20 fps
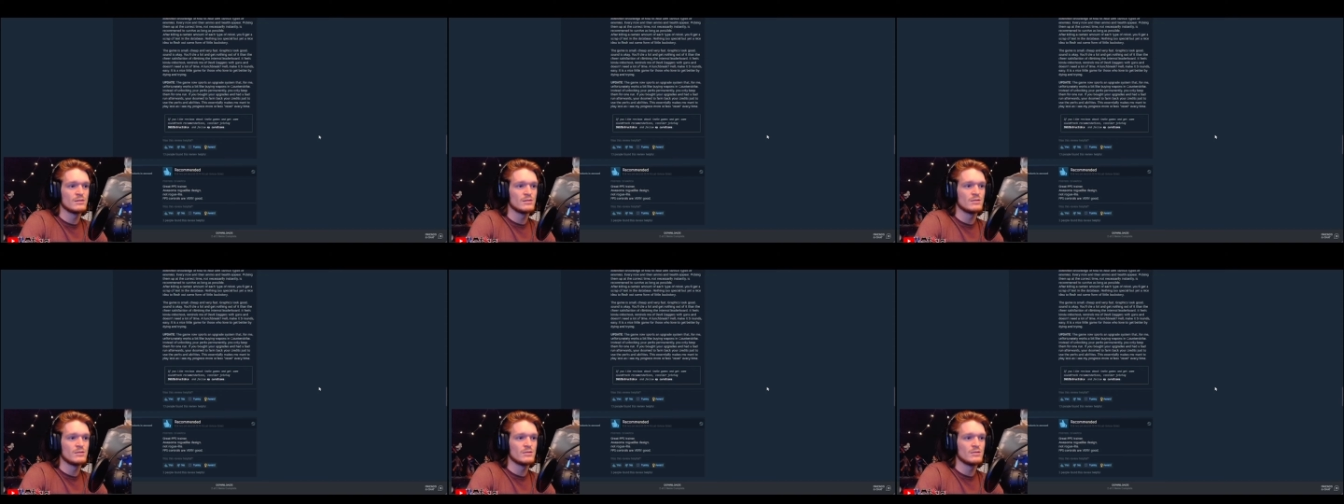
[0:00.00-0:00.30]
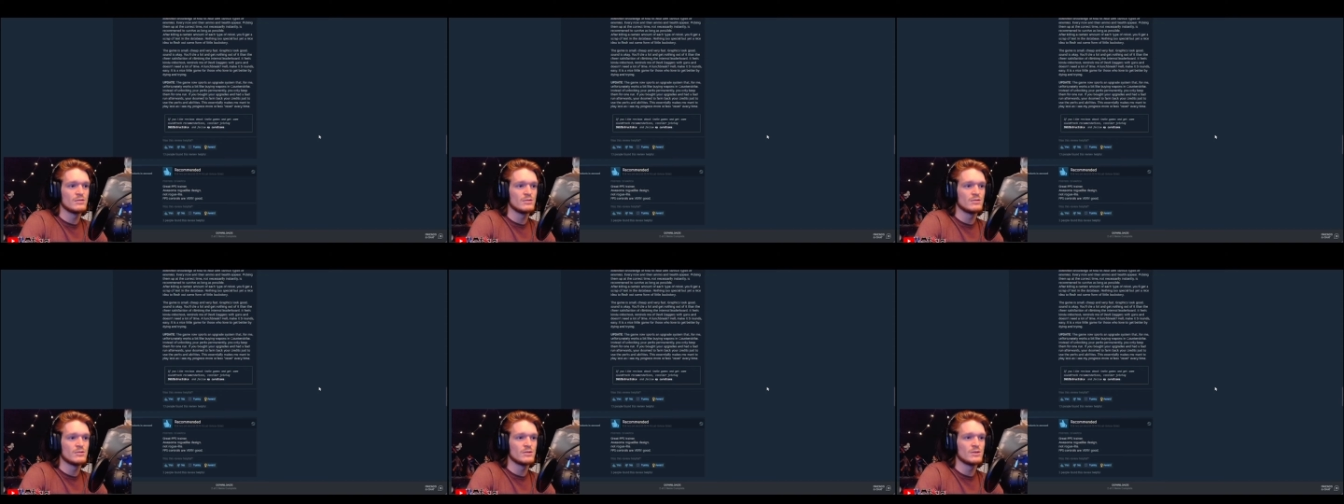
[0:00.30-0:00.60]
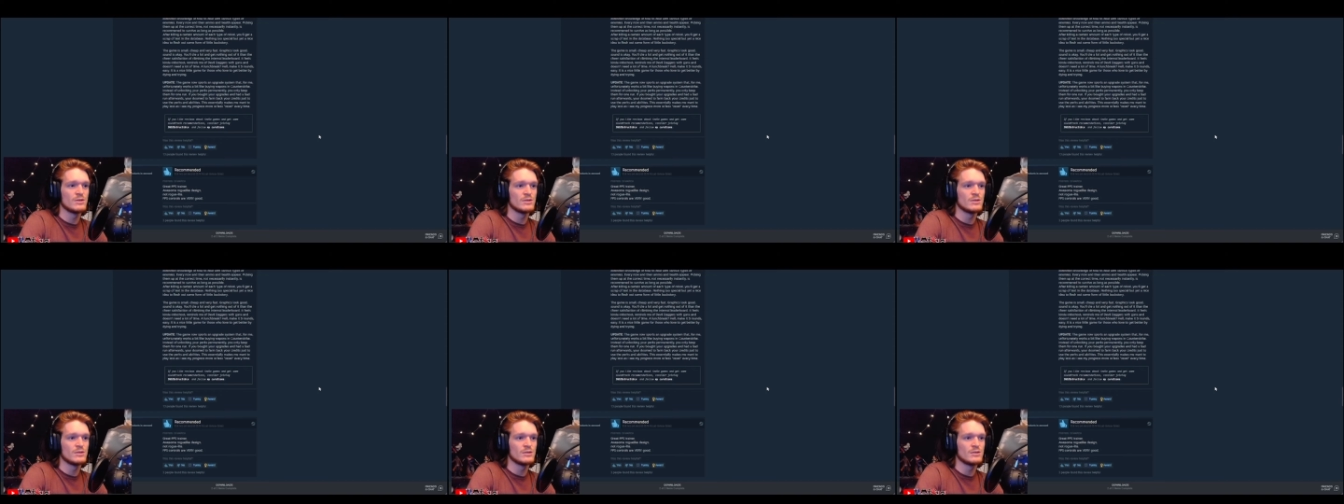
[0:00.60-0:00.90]
You
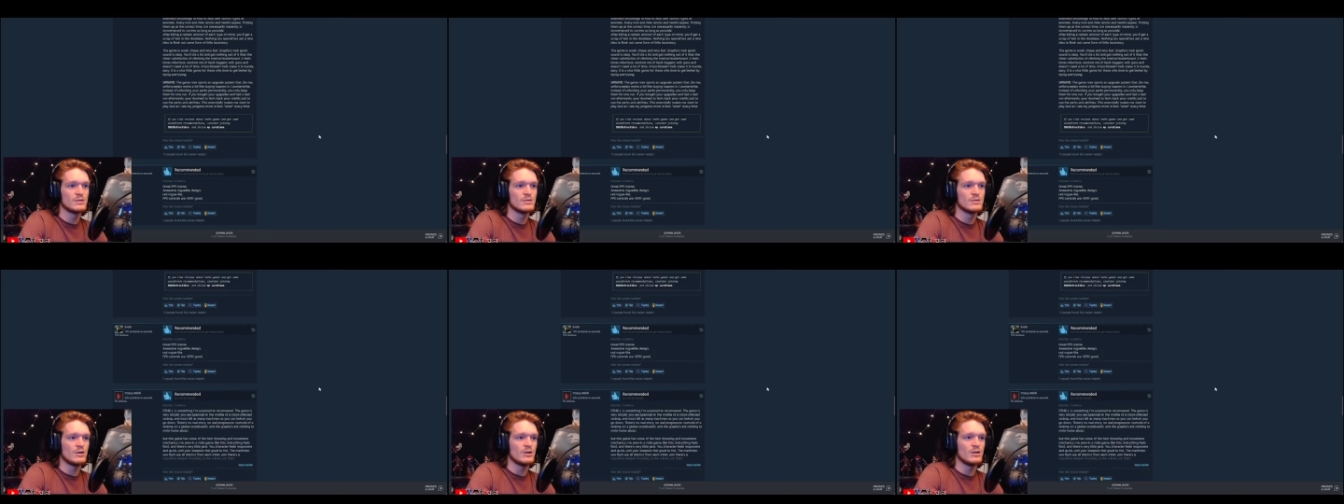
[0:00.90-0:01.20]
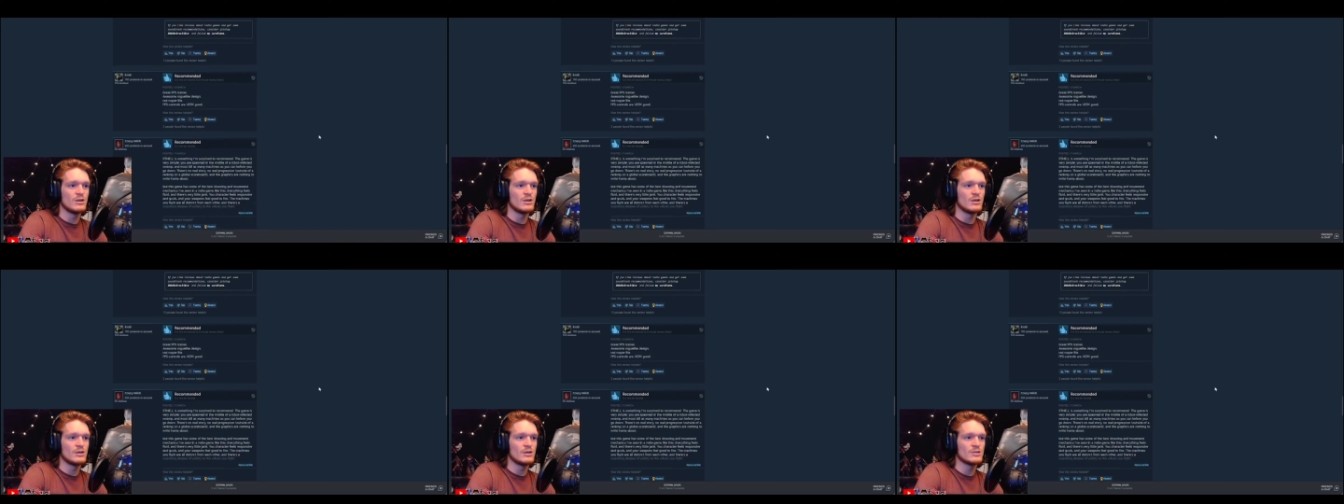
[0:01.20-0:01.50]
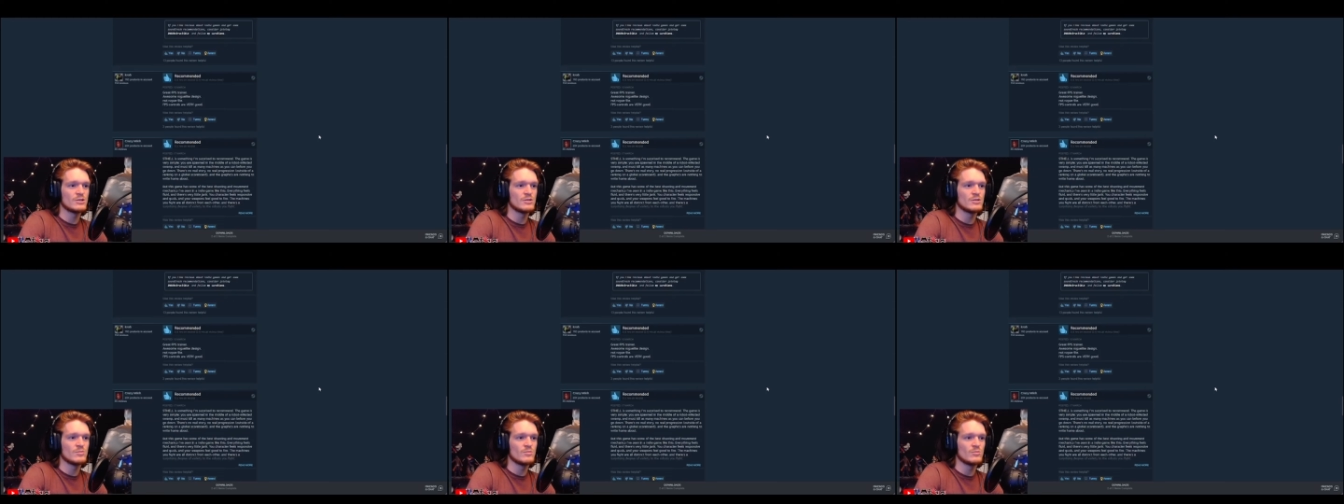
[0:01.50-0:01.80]
crazy?
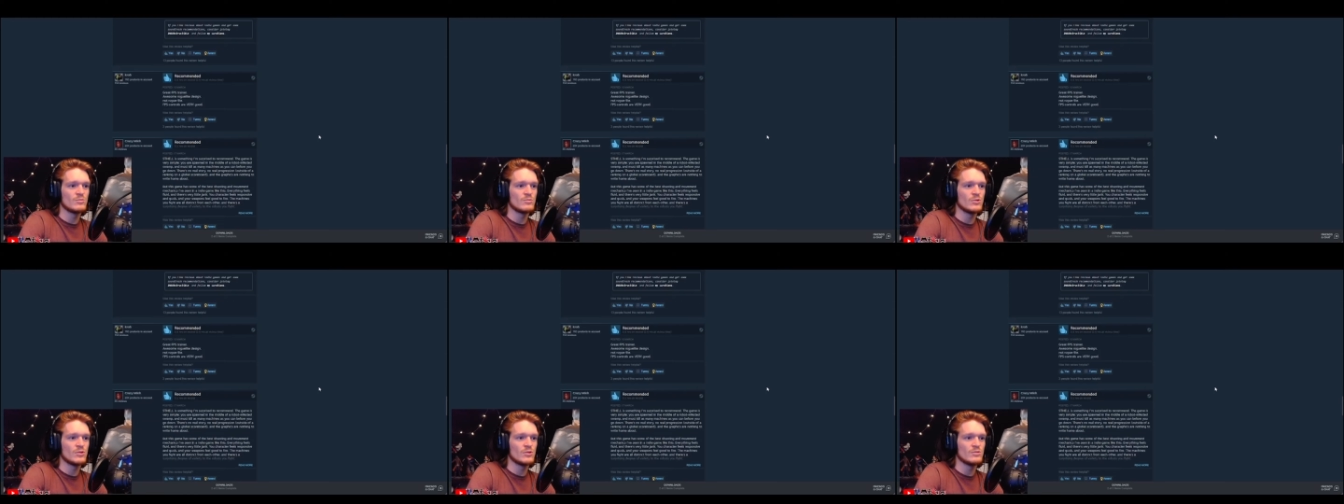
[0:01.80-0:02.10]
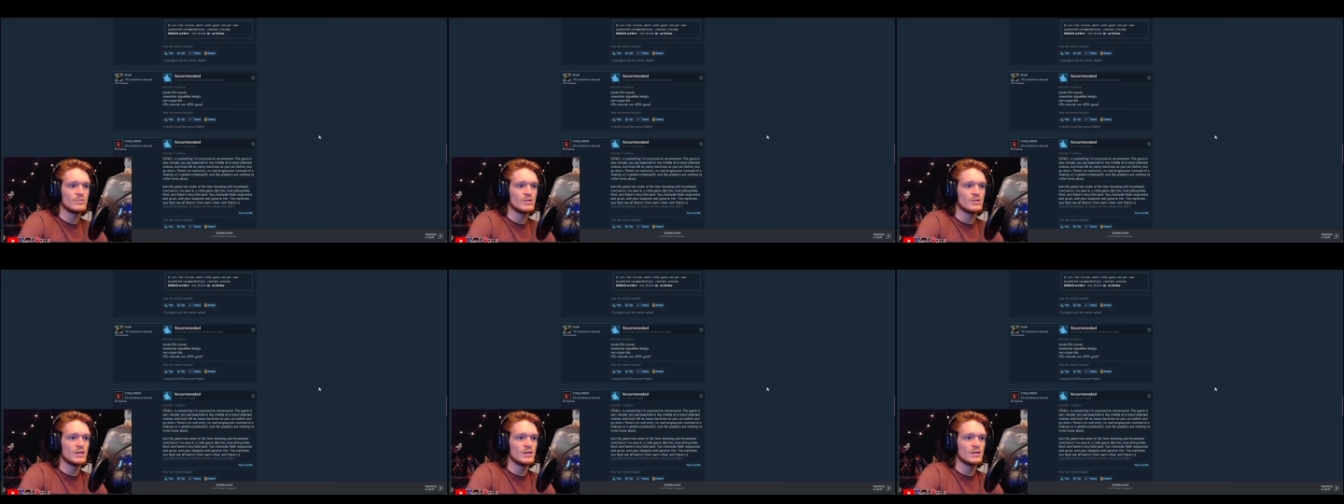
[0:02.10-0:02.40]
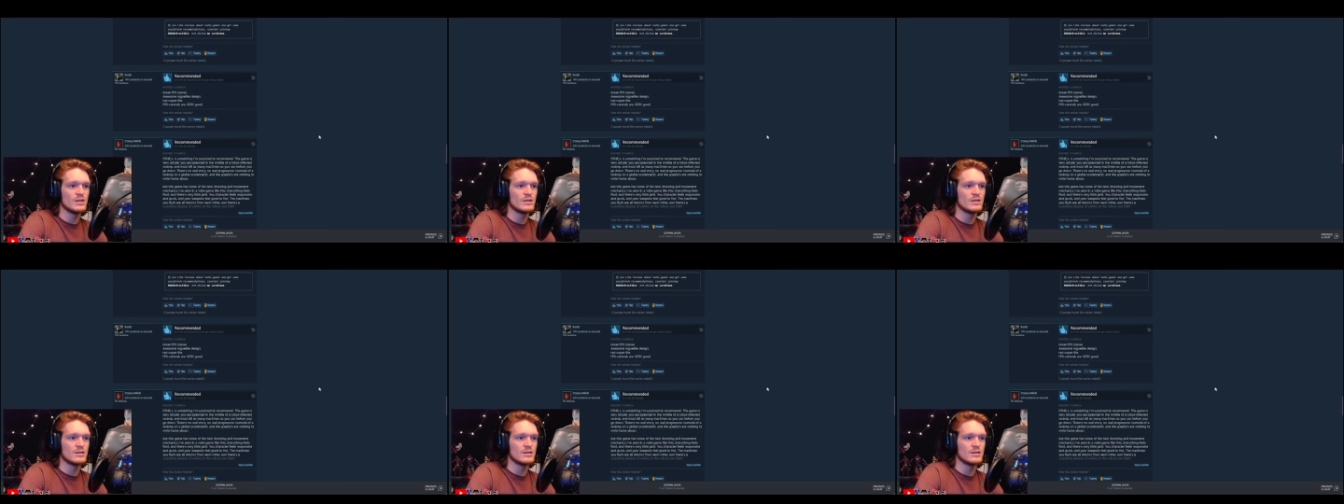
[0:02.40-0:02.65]
Awesome roguelike